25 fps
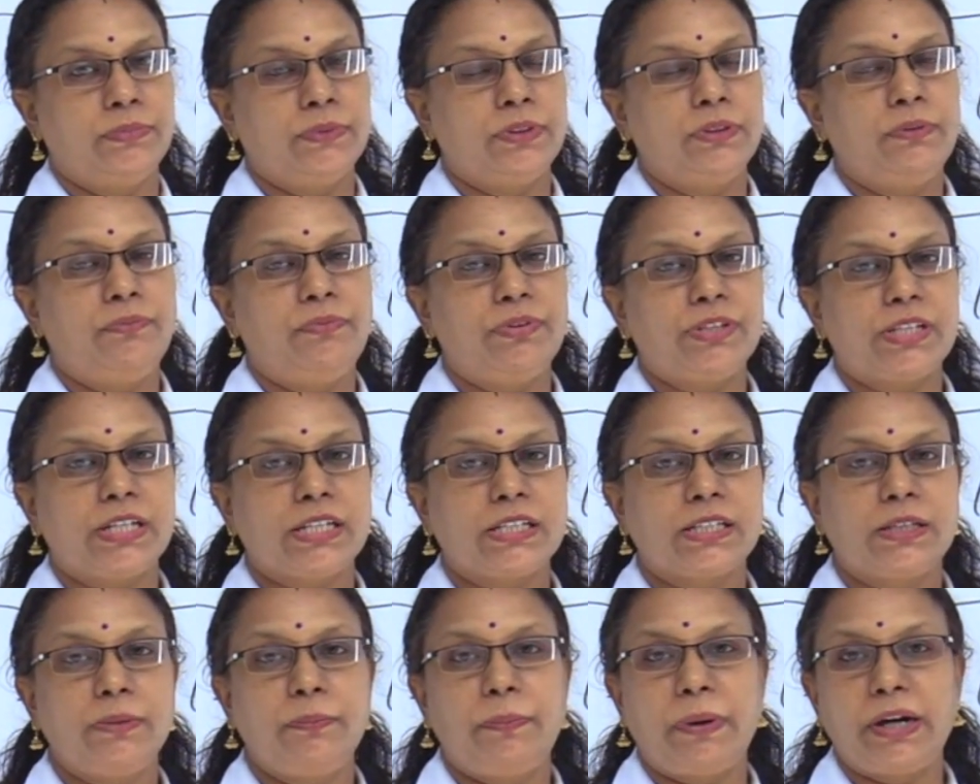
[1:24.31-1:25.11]
The
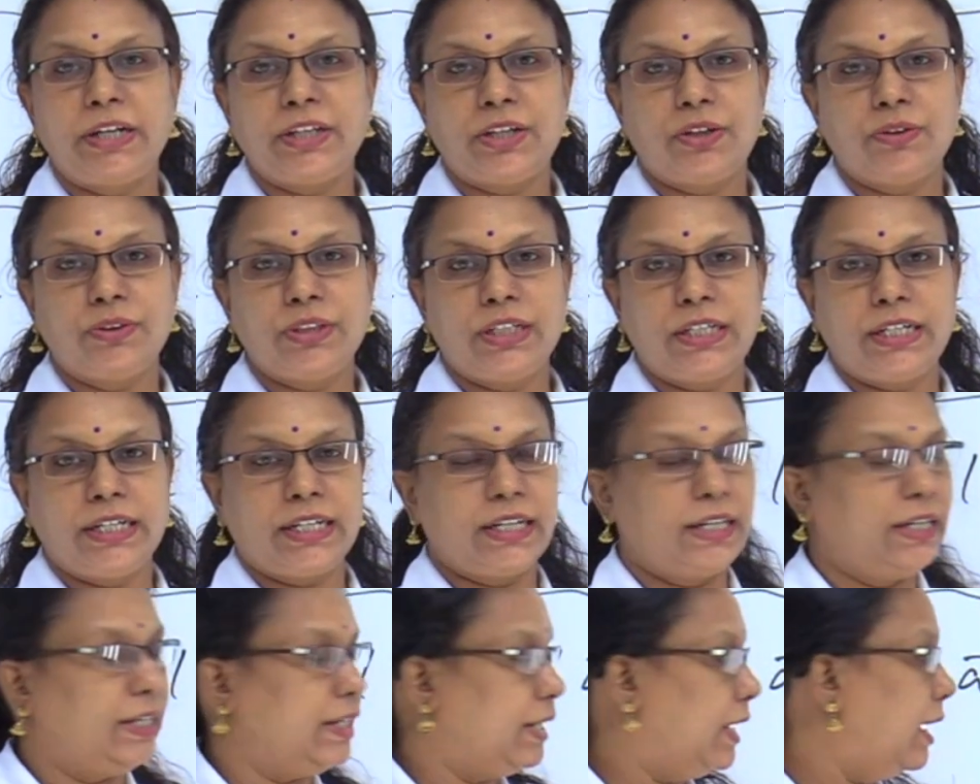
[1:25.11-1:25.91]
physics
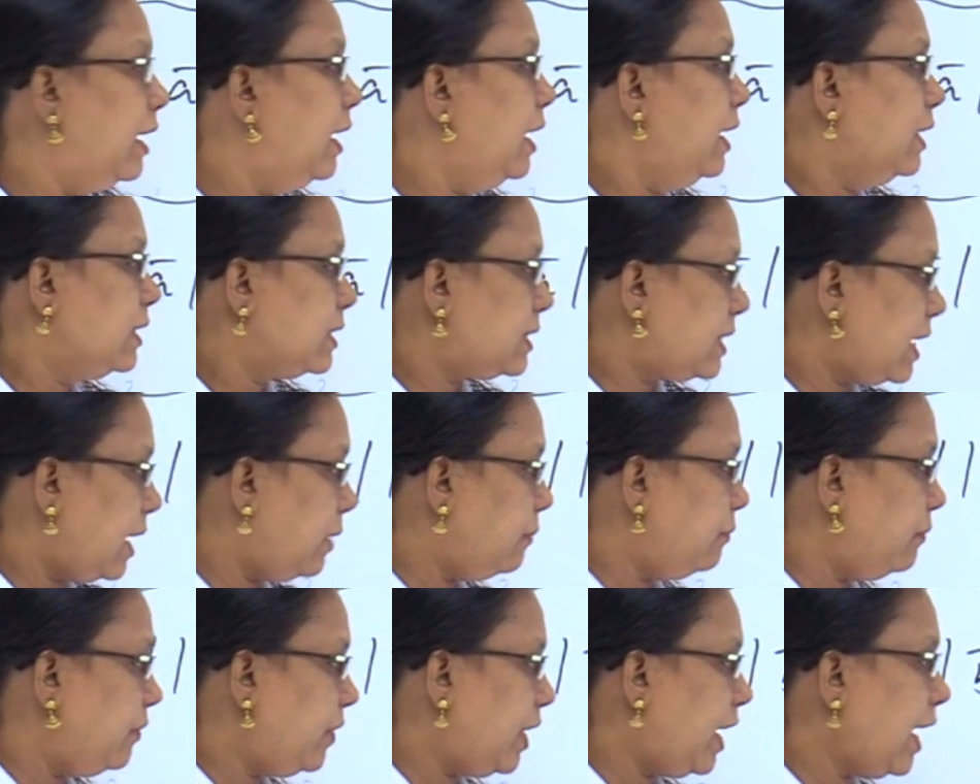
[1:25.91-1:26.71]
padikkunnundu.
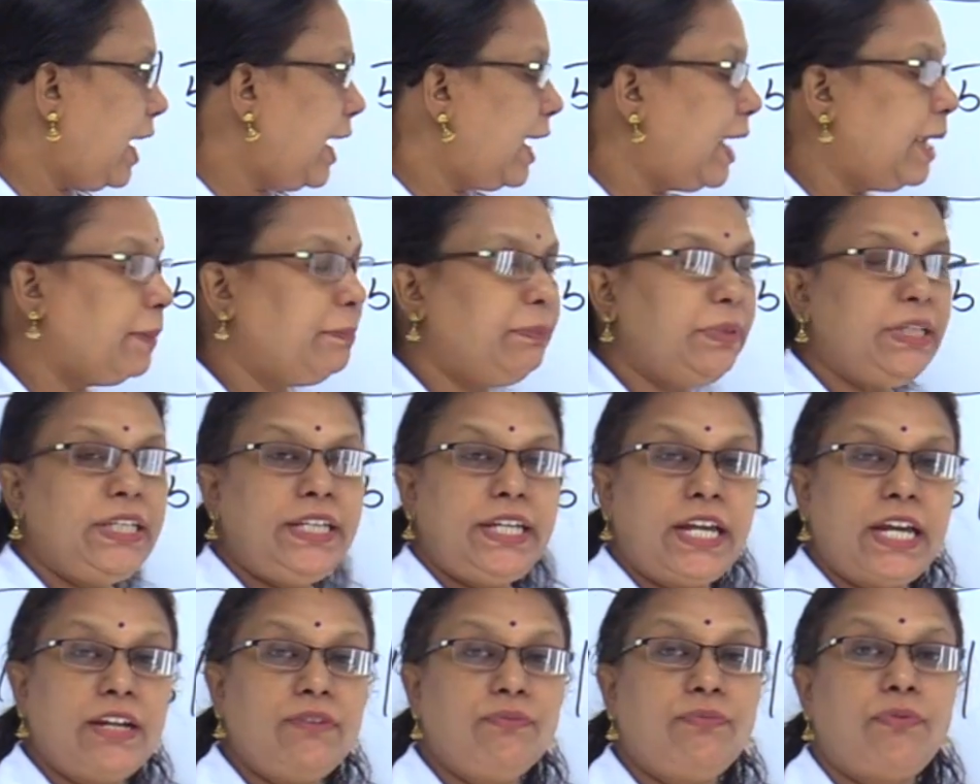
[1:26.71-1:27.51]
Same way A,
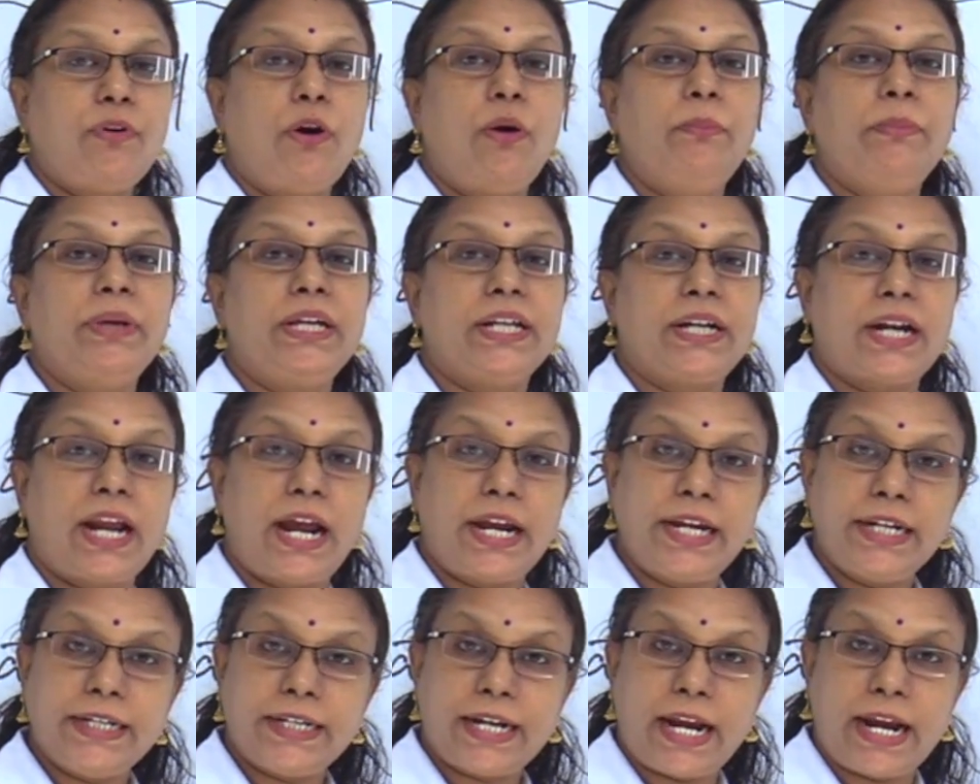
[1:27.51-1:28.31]
B, n form a
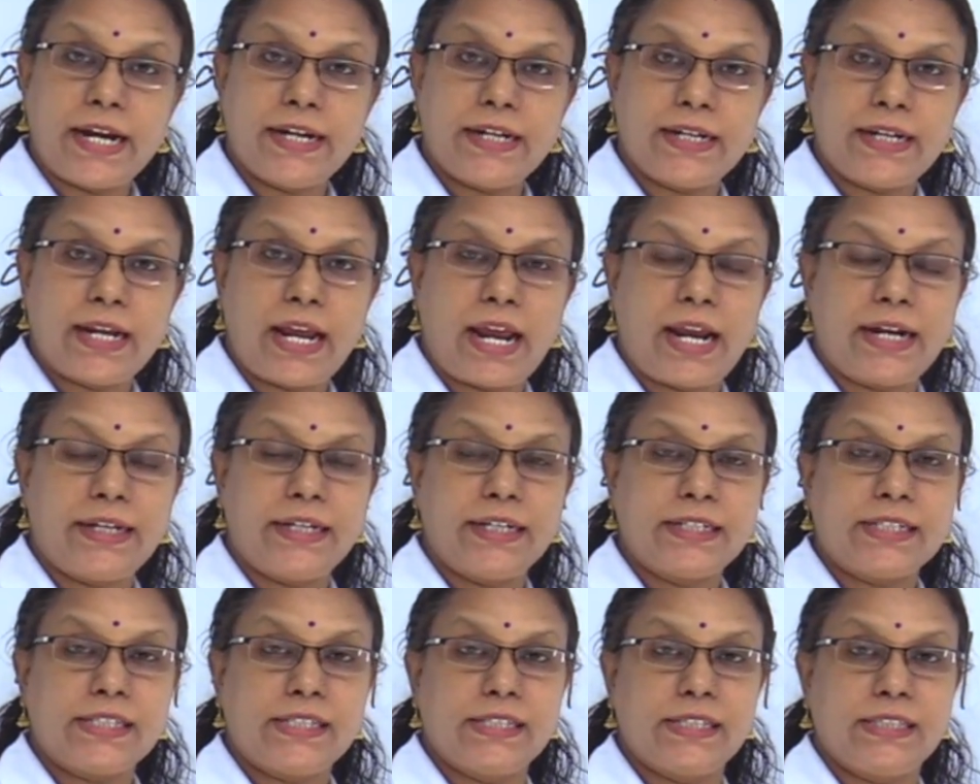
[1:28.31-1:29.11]
right
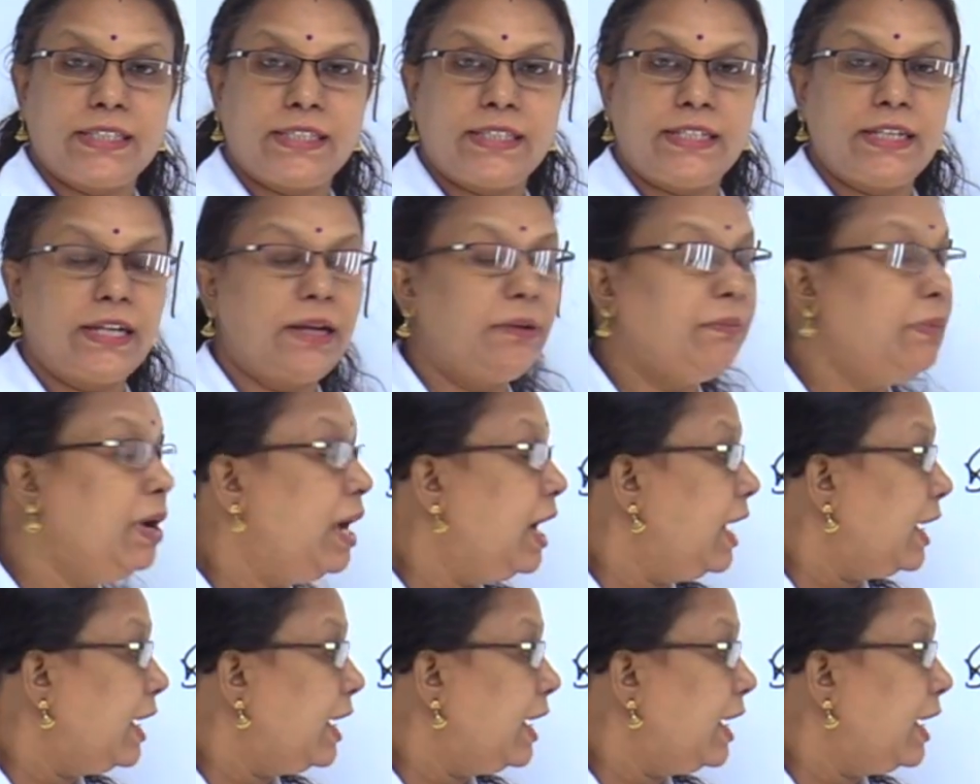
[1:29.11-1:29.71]
handed system